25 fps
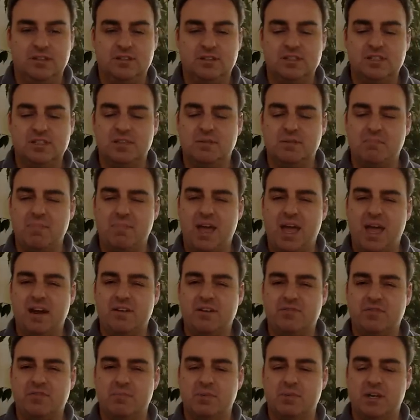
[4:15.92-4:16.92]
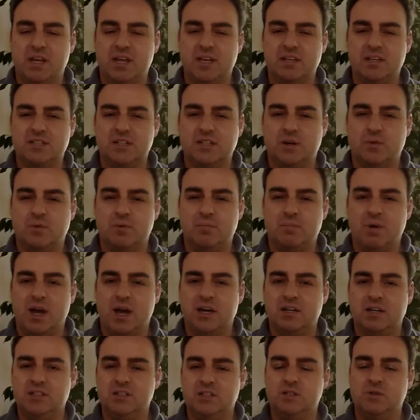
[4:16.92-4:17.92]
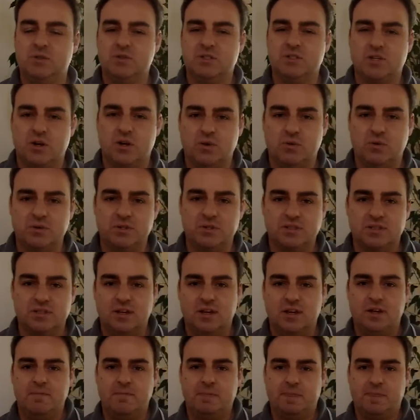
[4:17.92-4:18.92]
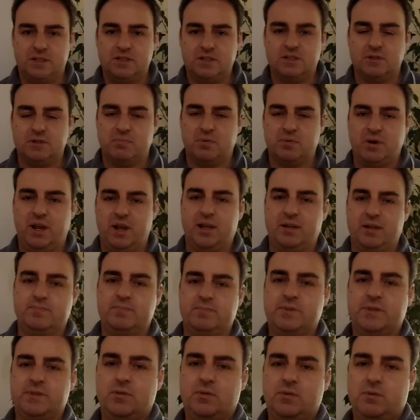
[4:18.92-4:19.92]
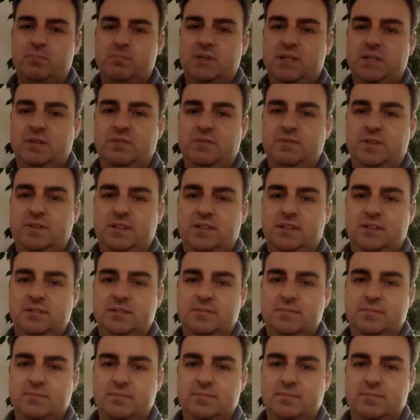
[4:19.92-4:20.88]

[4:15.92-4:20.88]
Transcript: This is the man from Modesto reminding you, as always, to pray or be defeated.